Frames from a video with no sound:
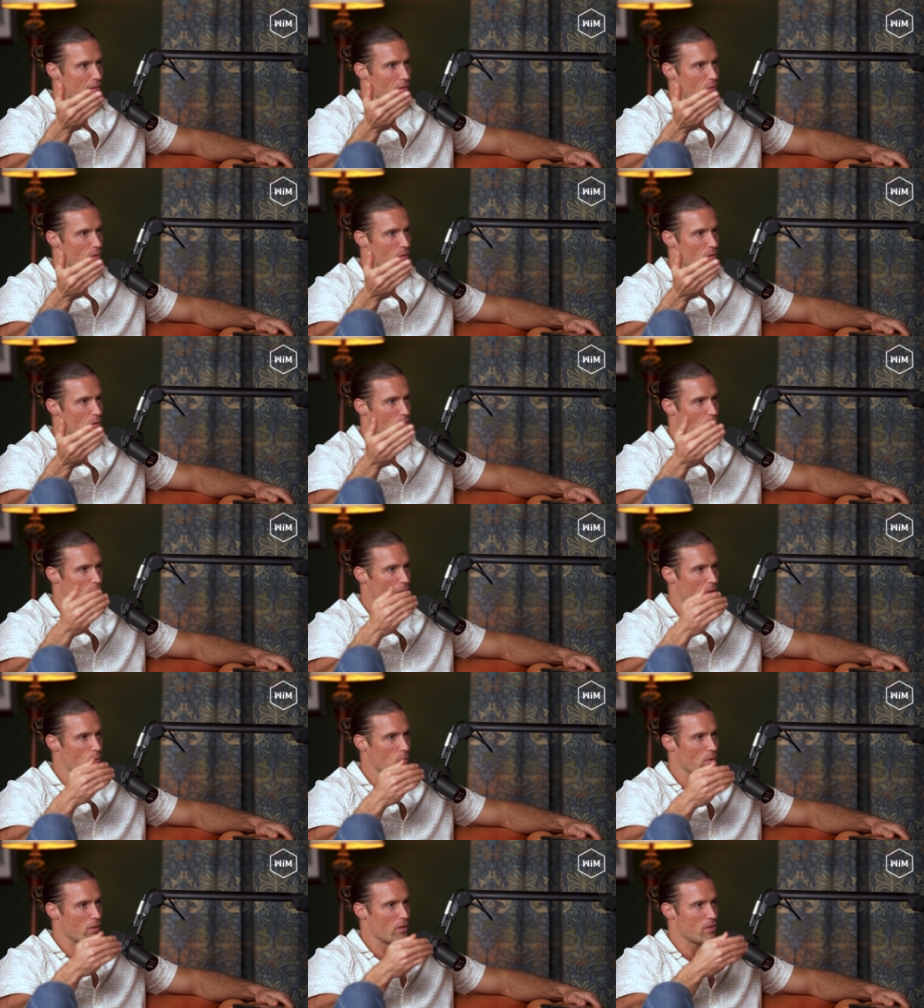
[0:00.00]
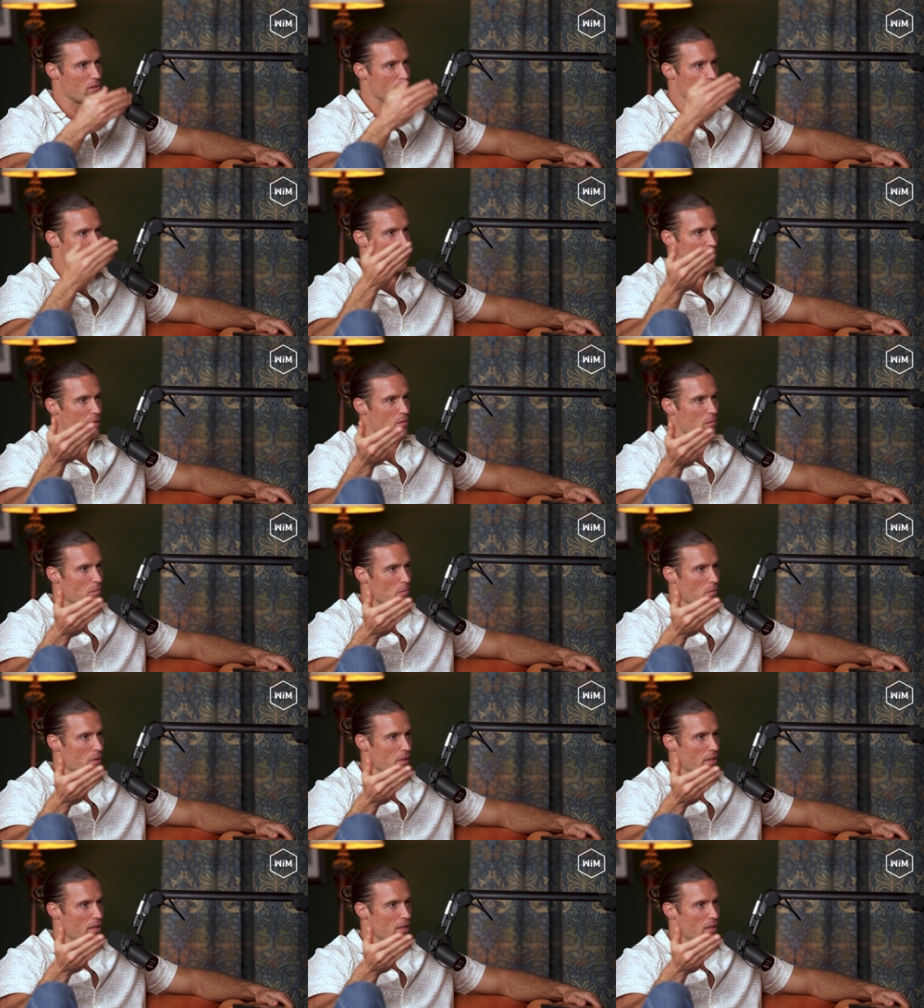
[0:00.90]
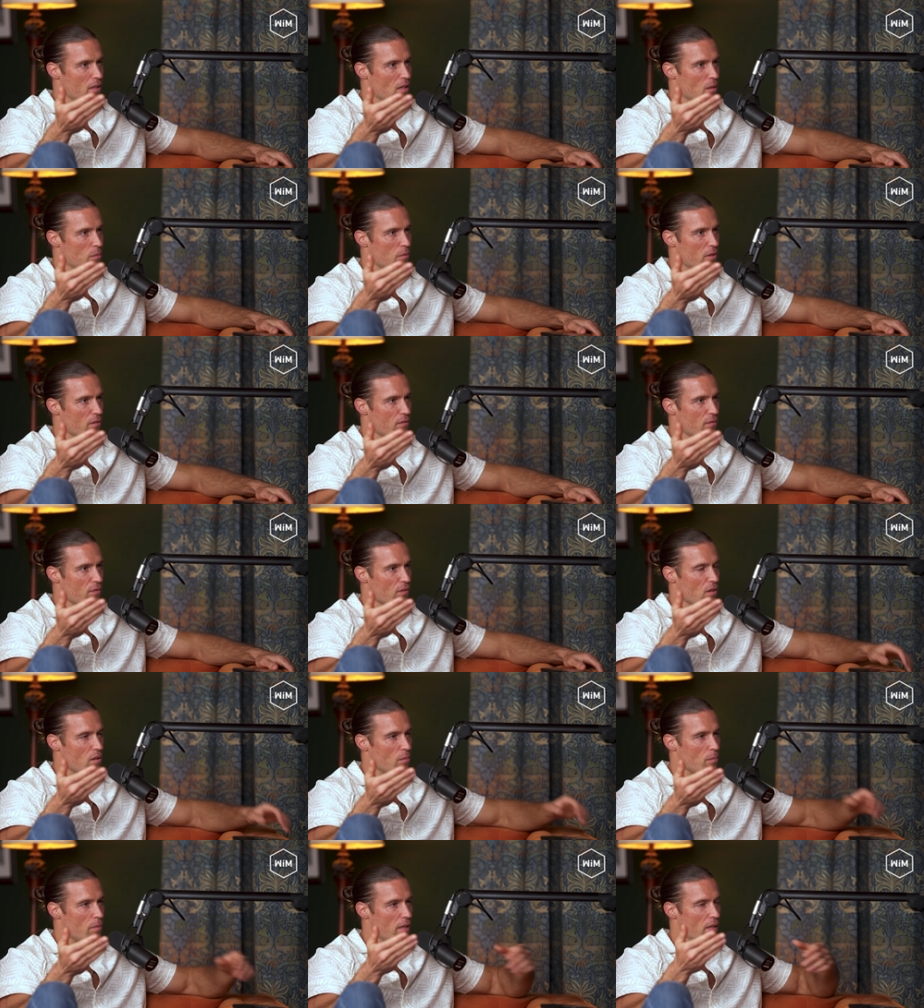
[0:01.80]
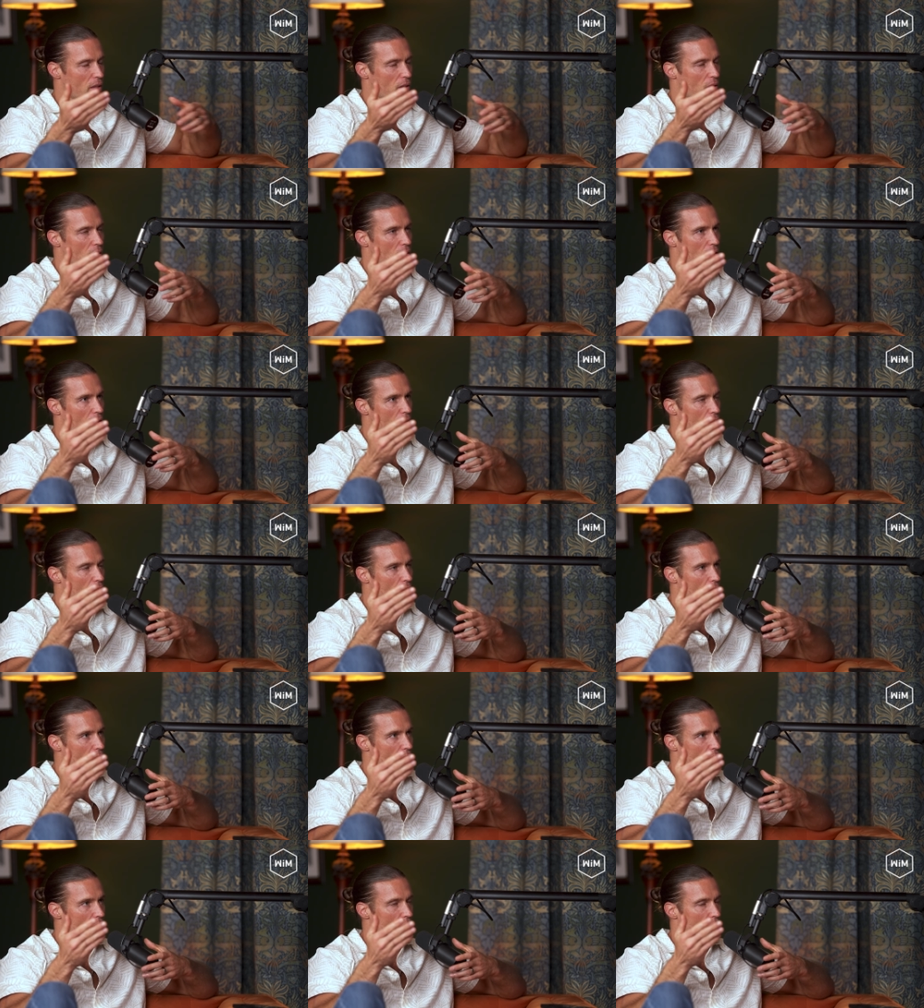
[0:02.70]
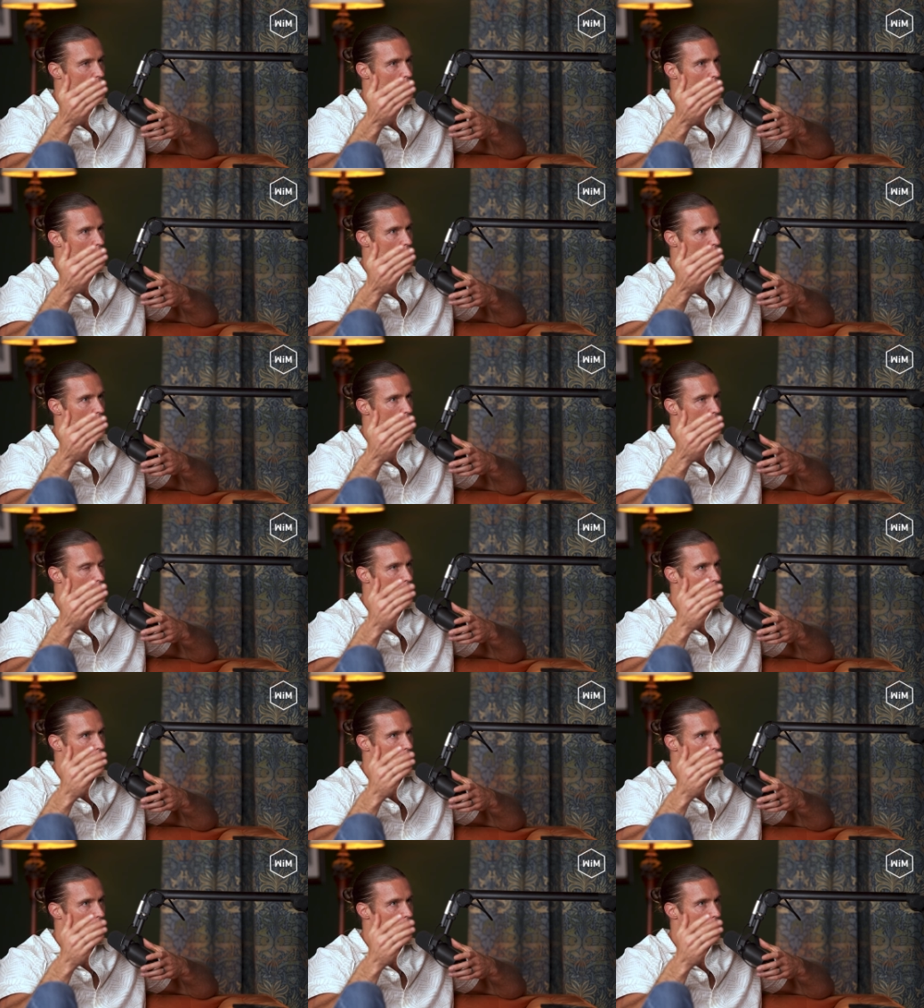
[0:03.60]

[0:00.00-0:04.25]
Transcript: Do you know, like, where is that money coming from? And um,